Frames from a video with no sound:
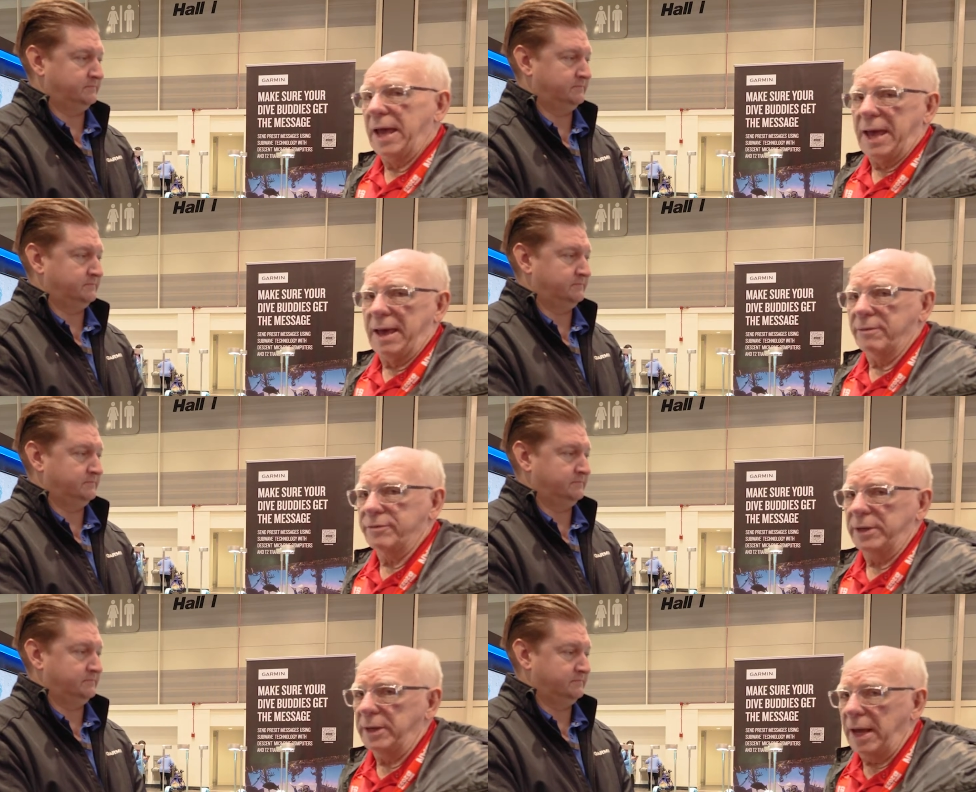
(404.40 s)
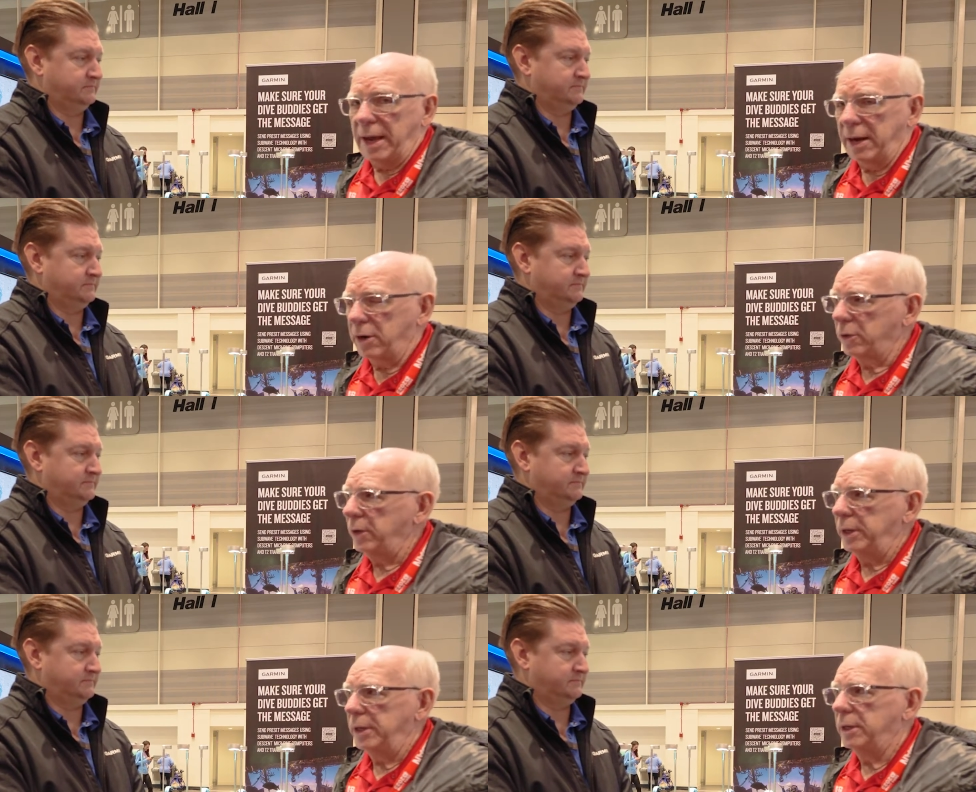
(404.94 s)
Speaker 1: to have it
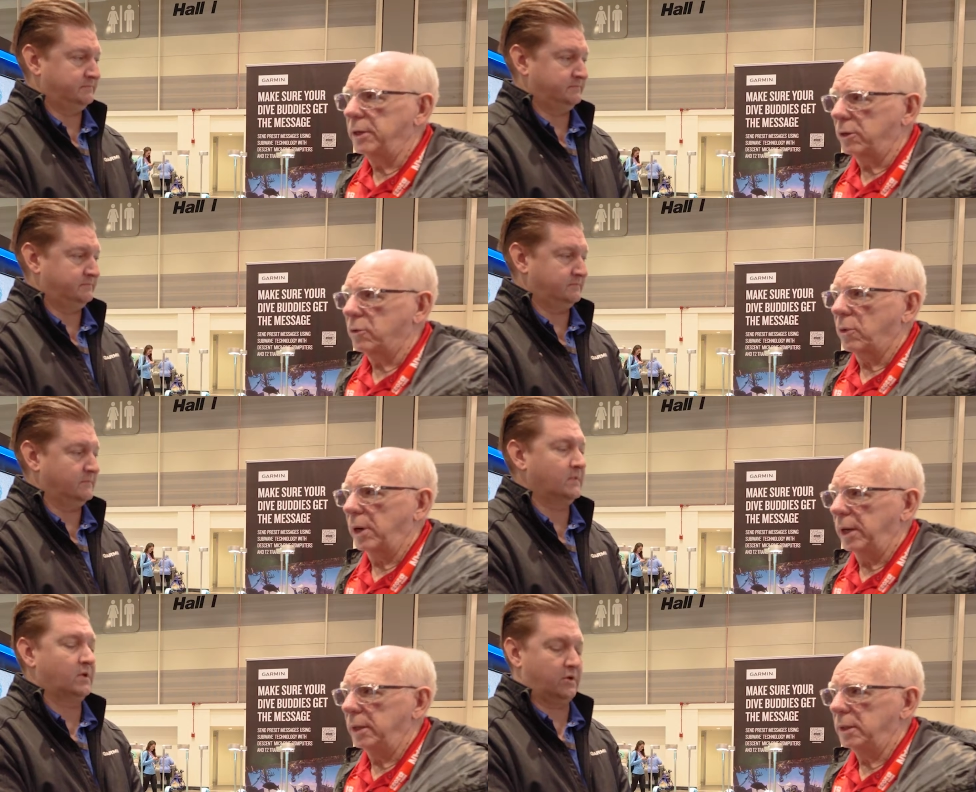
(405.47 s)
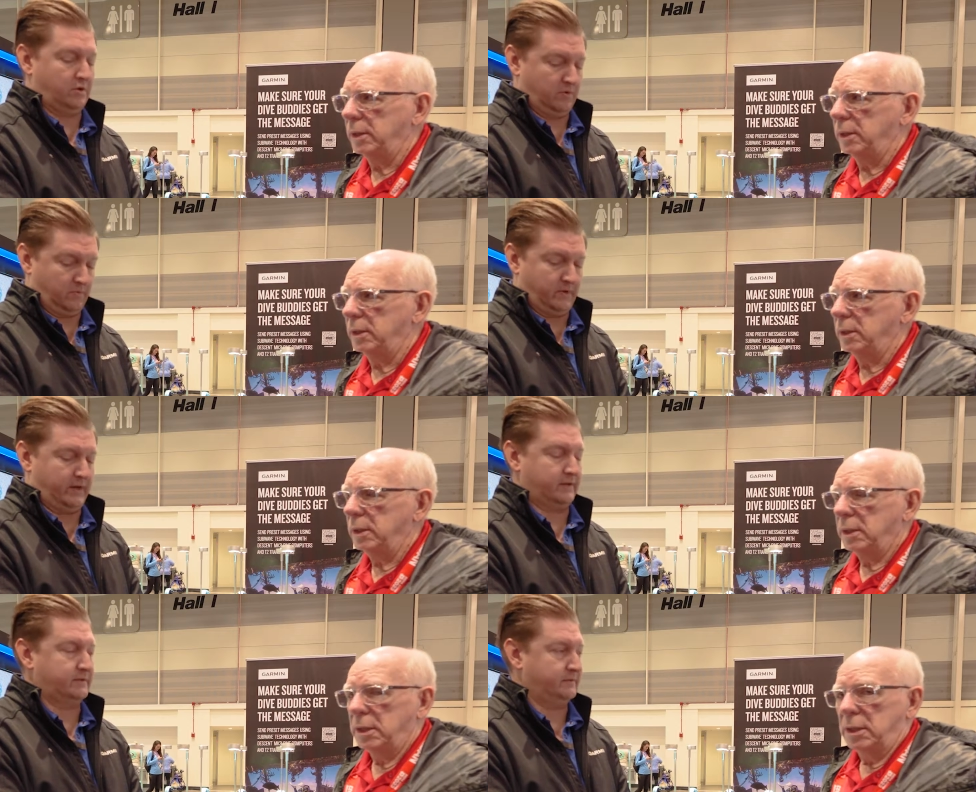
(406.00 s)
air integrated.
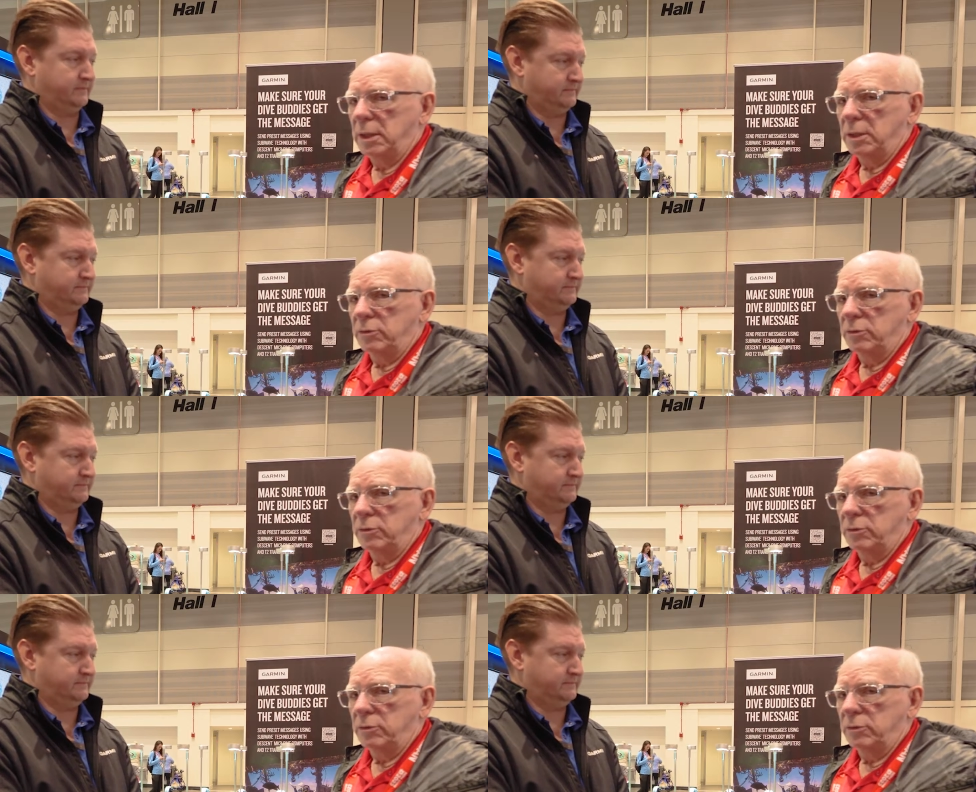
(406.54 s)
Correct.